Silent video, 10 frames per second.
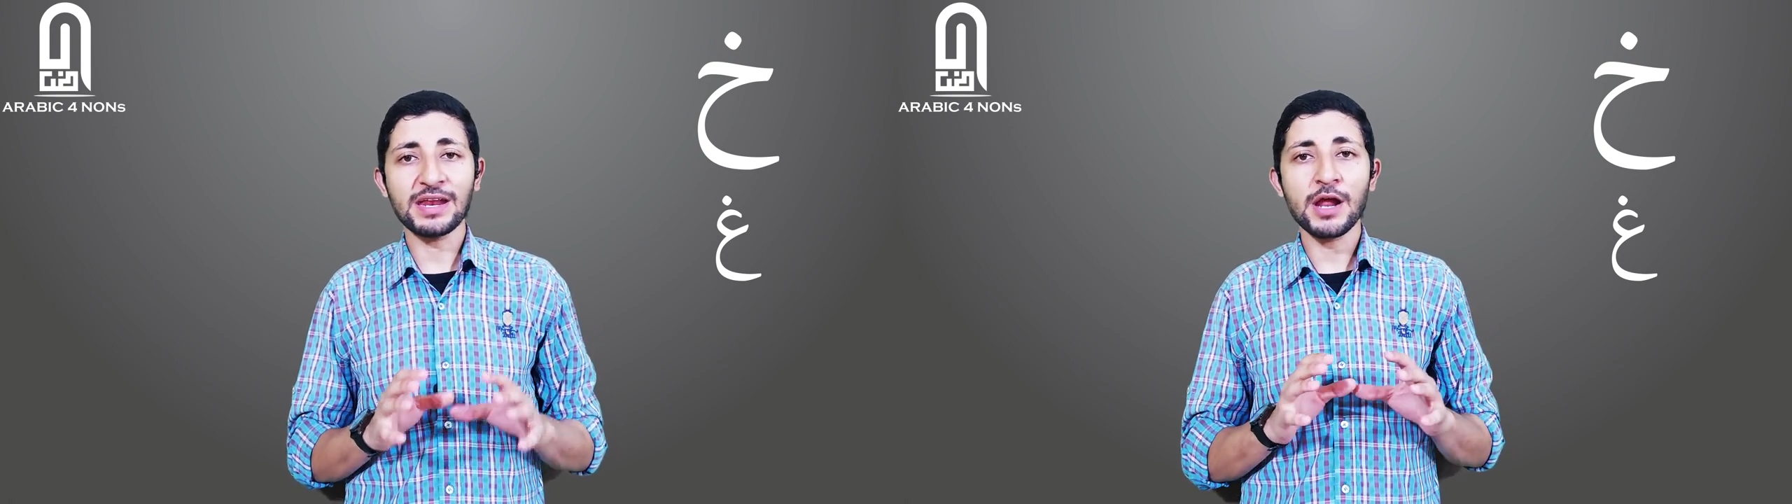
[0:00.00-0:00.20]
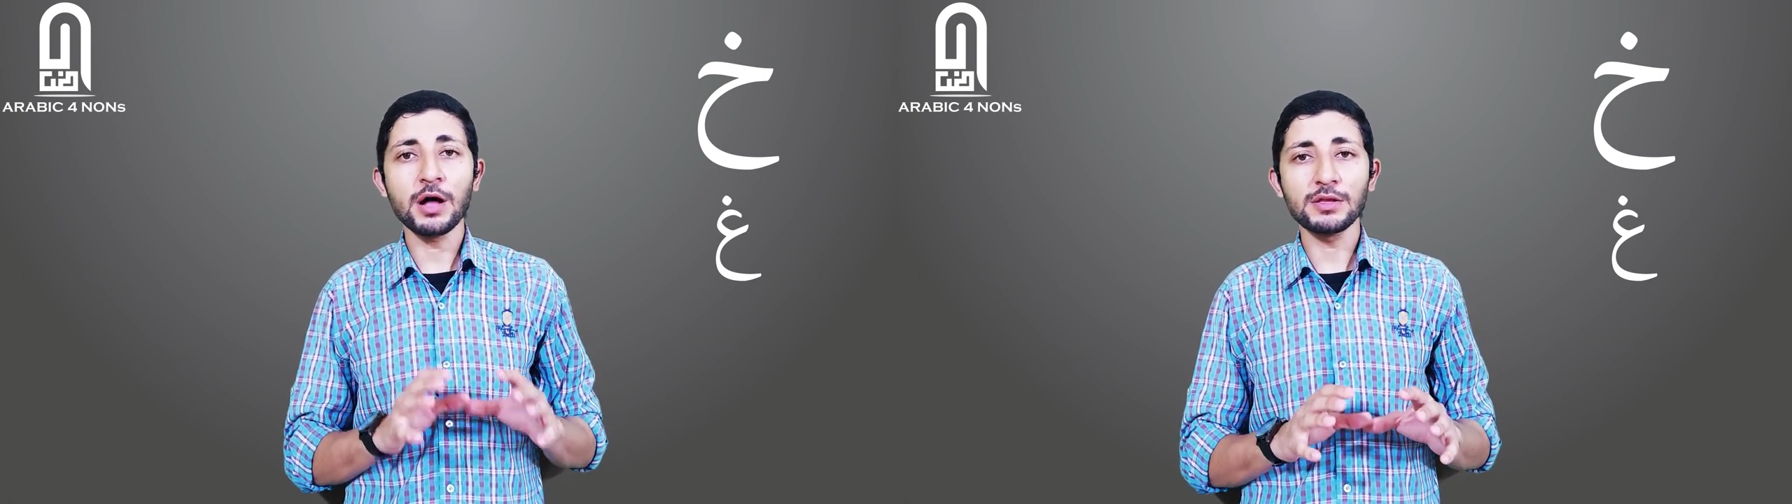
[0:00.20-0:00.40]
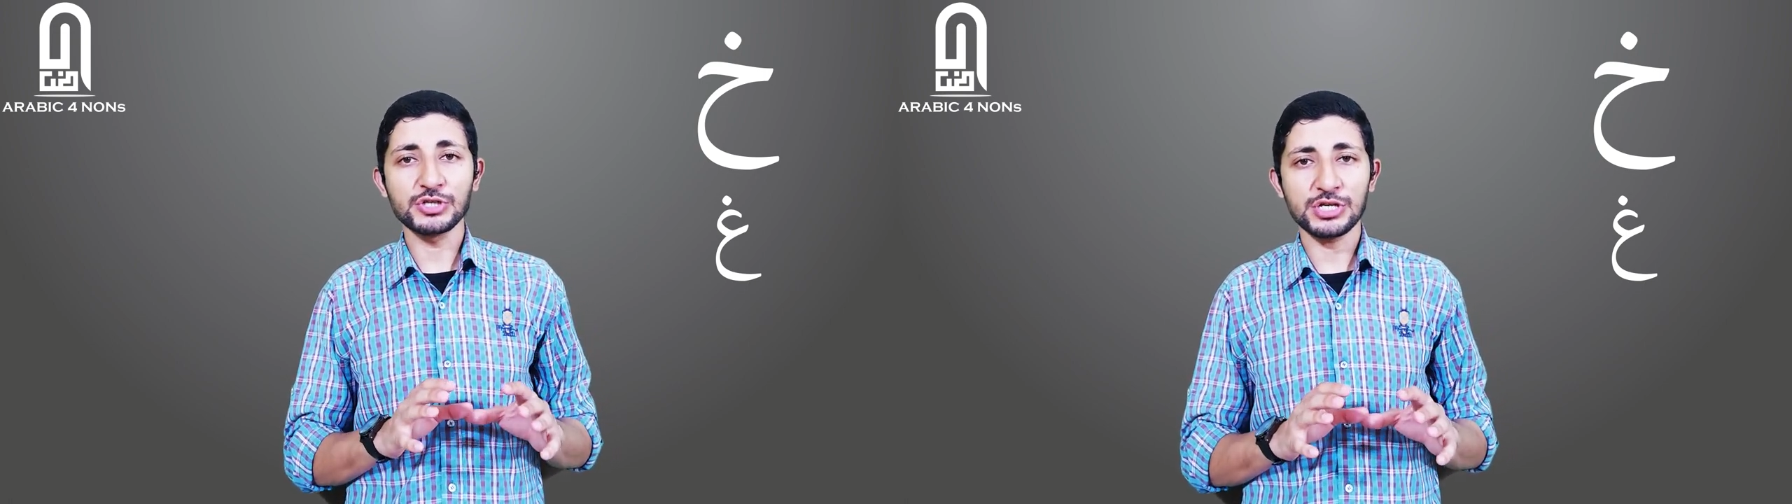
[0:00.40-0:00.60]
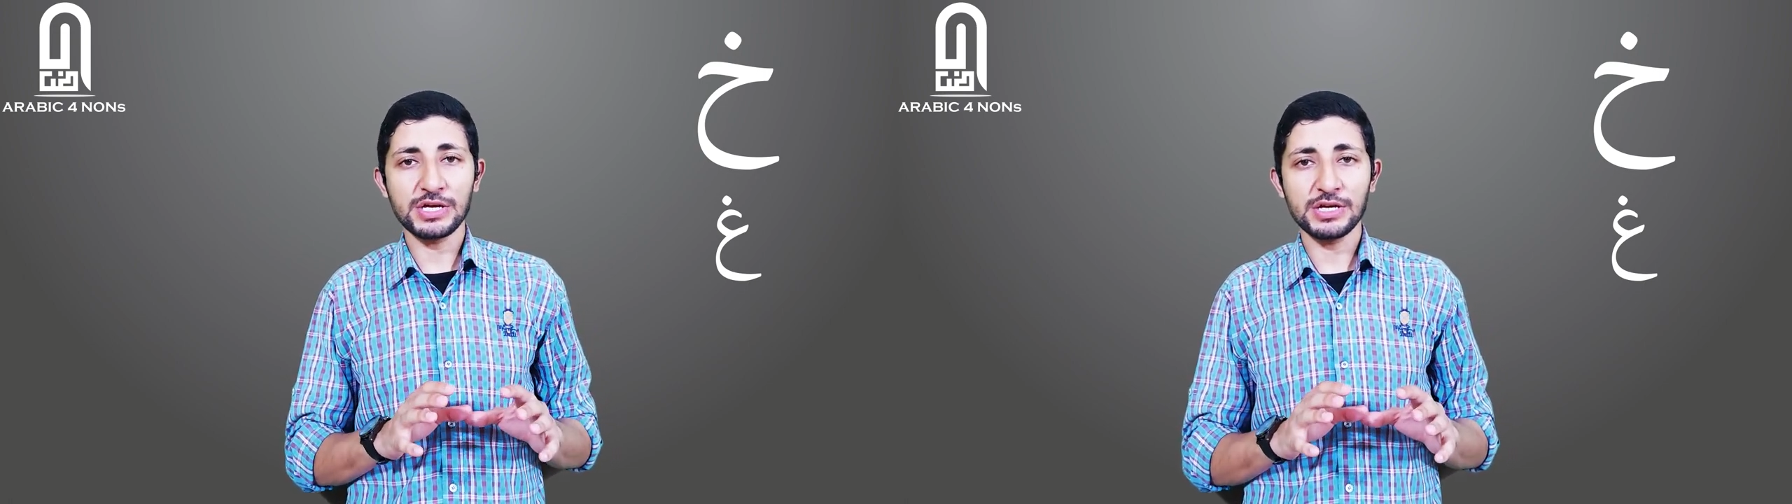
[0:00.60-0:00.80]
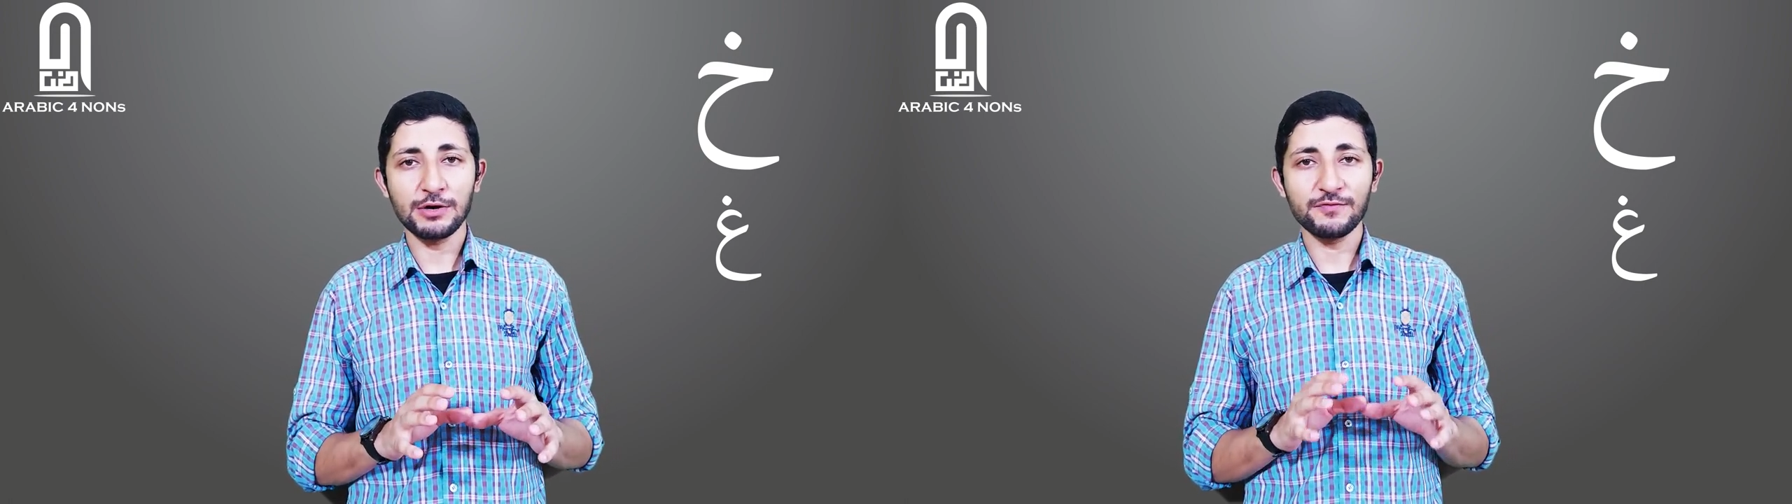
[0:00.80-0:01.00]

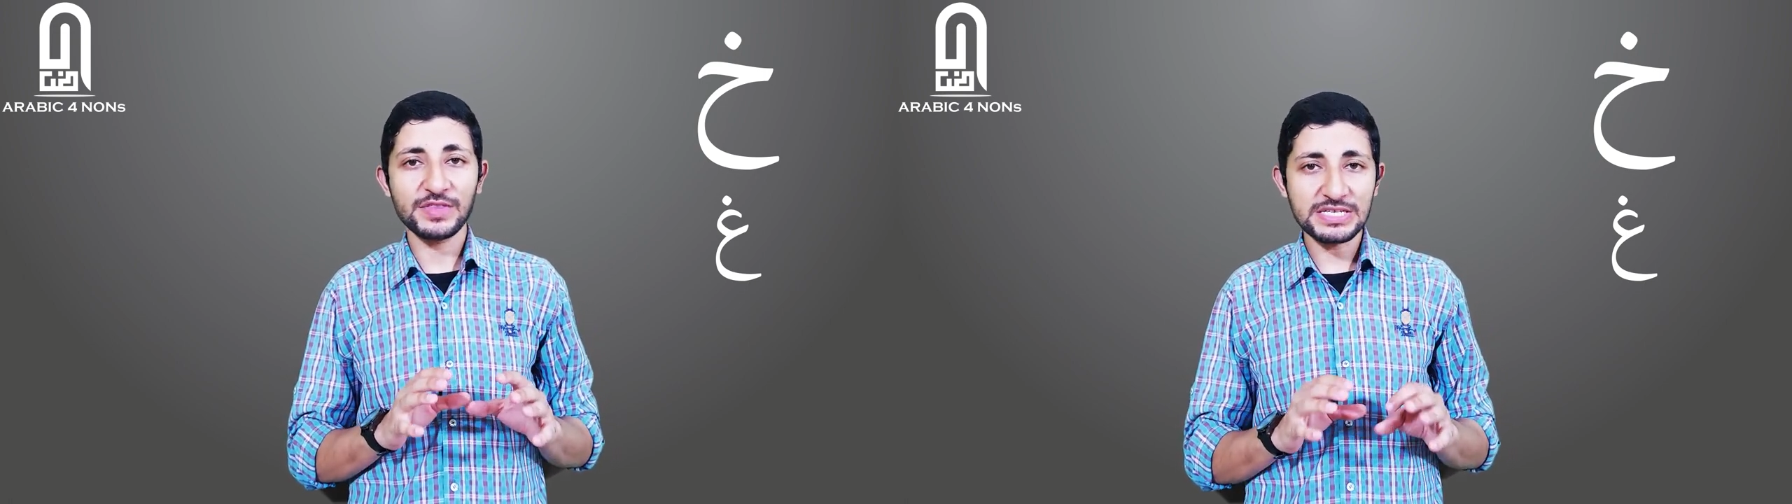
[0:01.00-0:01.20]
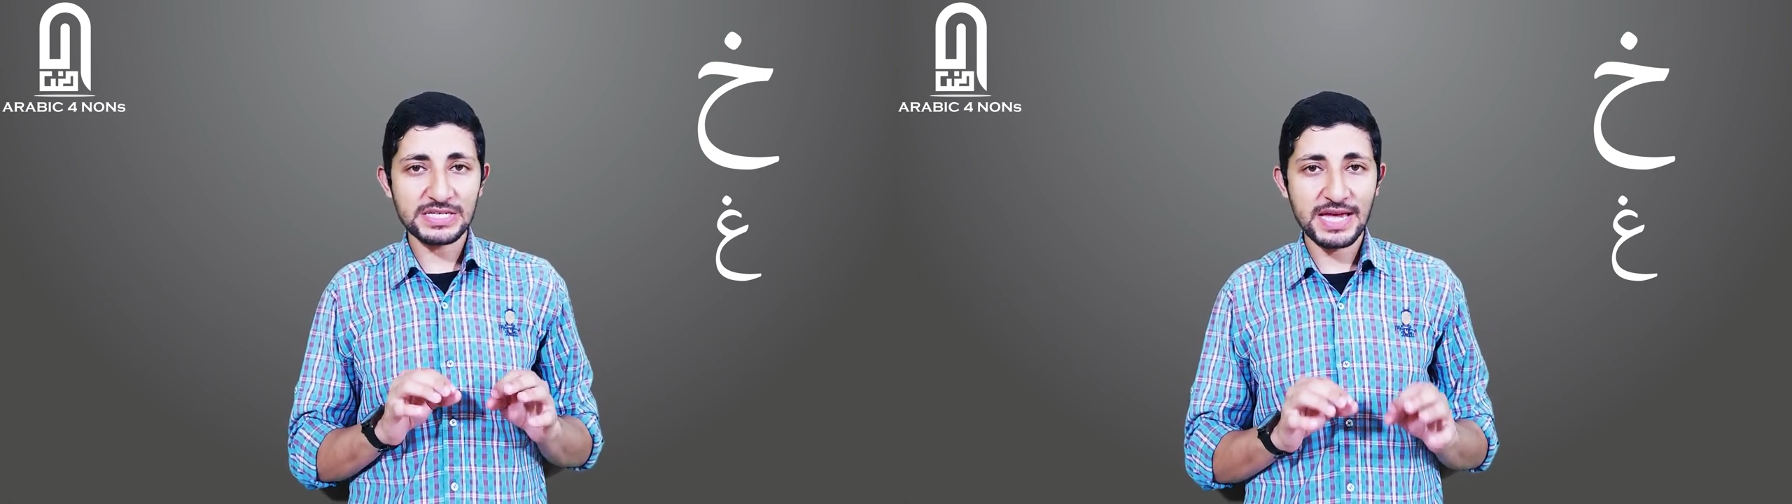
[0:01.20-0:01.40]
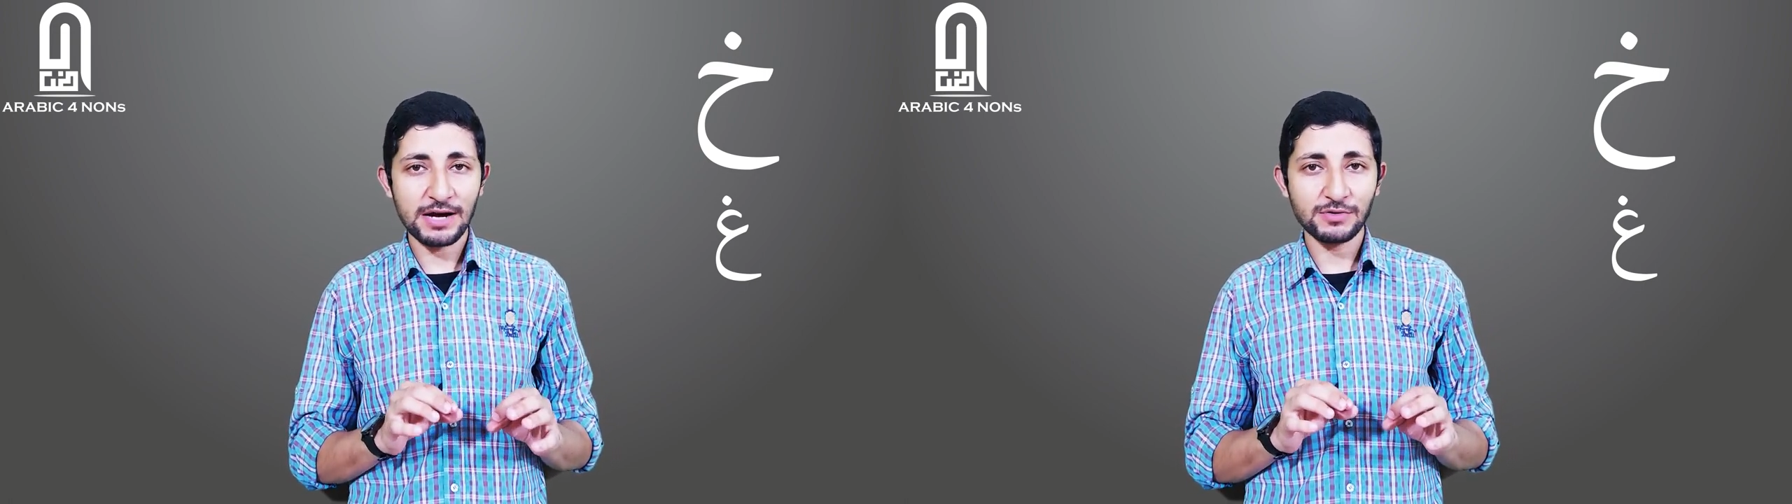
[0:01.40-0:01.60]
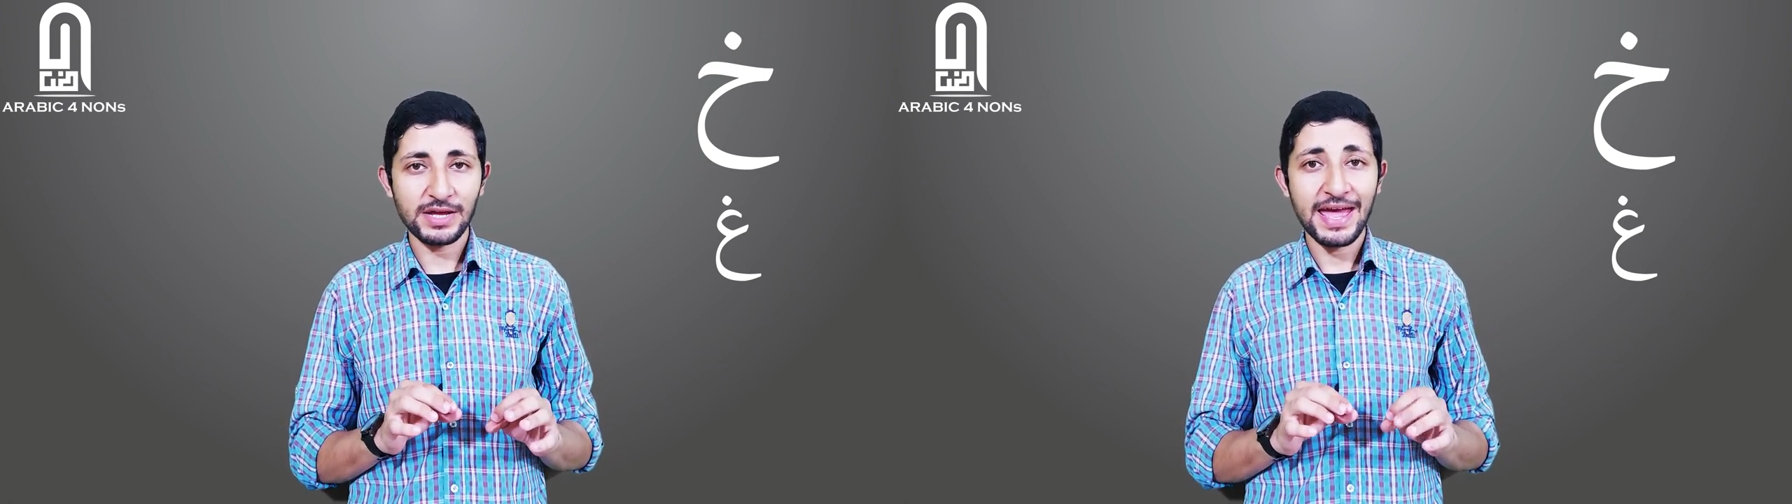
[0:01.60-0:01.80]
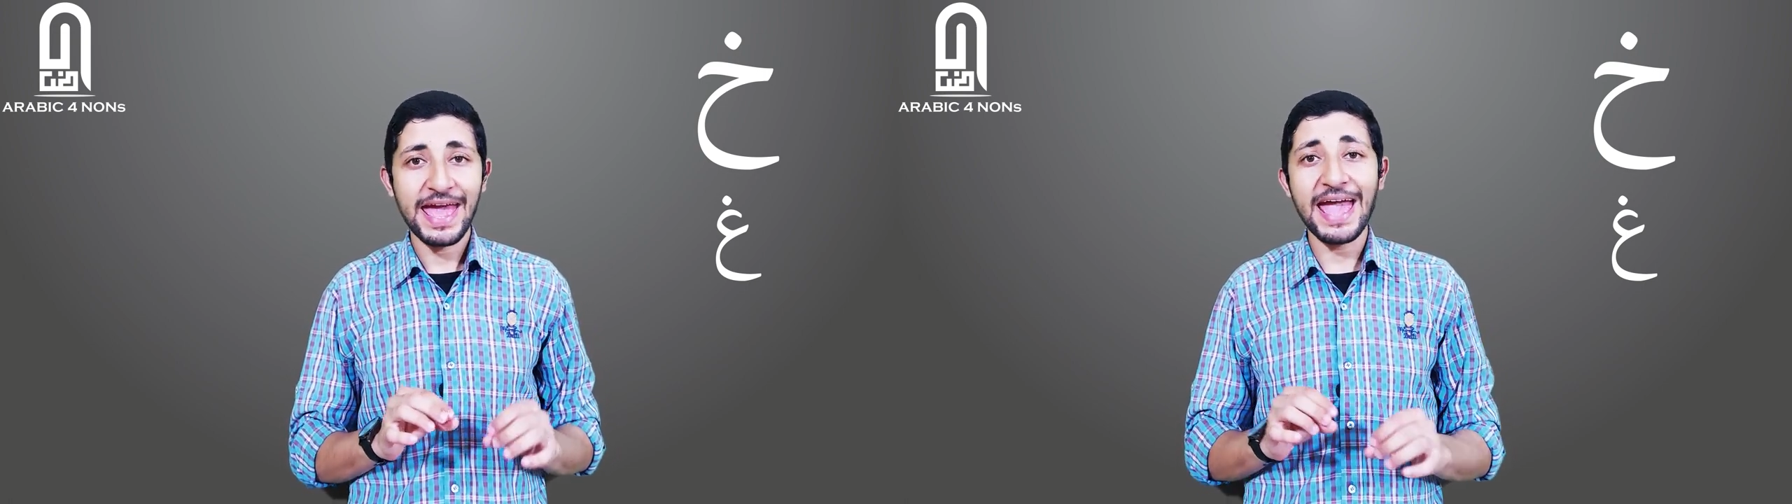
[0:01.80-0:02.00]
analogy of this sound